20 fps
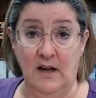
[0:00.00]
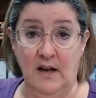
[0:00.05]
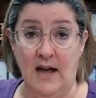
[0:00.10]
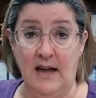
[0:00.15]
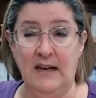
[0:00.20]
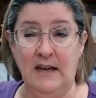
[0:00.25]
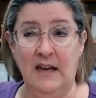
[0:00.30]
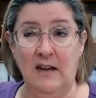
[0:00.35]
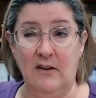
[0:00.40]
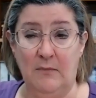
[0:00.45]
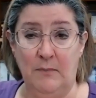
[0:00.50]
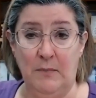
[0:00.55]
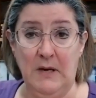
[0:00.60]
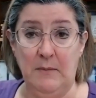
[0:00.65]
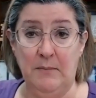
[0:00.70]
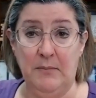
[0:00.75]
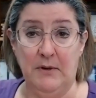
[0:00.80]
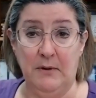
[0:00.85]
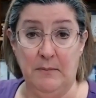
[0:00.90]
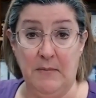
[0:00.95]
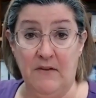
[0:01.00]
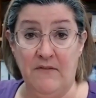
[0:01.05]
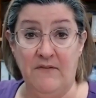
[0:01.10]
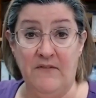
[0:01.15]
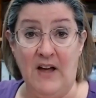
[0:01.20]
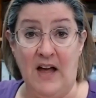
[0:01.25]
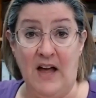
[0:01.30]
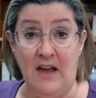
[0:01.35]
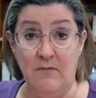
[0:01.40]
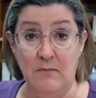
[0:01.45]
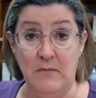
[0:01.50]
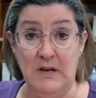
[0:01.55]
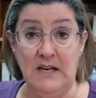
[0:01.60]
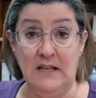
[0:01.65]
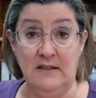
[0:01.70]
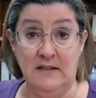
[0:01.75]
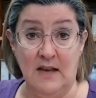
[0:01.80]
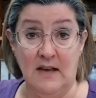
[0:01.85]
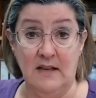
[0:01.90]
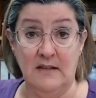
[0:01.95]
I give people about 5
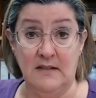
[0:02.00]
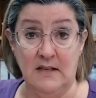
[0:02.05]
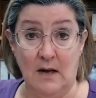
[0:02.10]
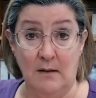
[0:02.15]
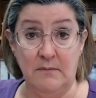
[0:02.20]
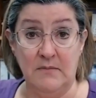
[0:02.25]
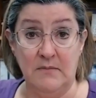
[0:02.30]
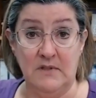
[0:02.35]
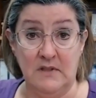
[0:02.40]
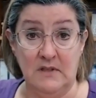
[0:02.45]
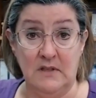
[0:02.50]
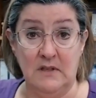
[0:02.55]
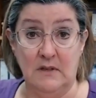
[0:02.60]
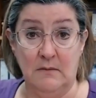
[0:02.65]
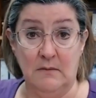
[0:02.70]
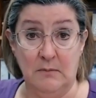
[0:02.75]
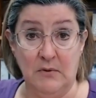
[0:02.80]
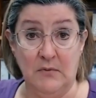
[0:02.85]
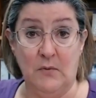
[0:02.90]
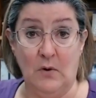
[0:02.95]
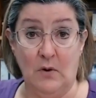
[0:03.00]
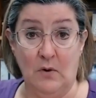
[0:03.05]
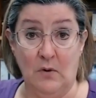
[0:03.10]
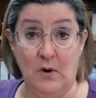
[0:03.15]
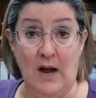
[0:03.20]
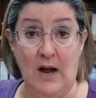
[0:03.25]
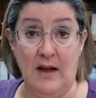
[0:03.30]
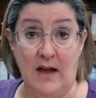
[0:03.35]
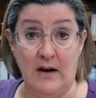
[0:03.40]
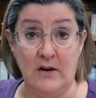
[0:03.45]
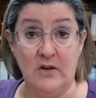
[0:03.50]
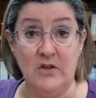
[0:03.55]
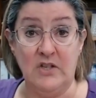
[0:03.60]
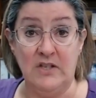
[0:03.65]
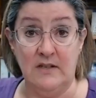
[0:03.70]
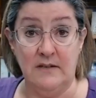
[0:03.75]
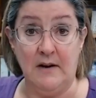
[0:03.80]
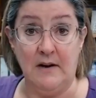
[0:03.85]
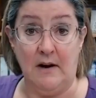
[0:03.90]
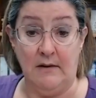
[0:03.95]
minutes heads up before I actually
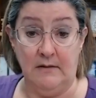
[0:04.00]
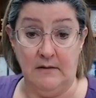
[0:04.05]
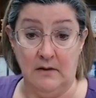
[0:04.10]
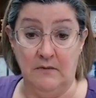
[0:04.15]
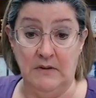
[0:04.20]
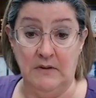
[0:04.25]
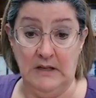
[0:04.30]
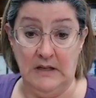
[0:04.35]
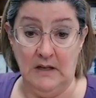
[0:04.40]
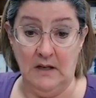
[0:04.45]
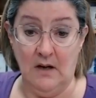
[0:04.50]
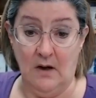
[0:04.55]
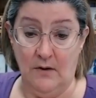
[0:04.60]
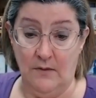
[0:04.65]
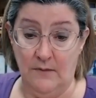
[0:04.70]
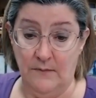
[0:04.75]
start the video.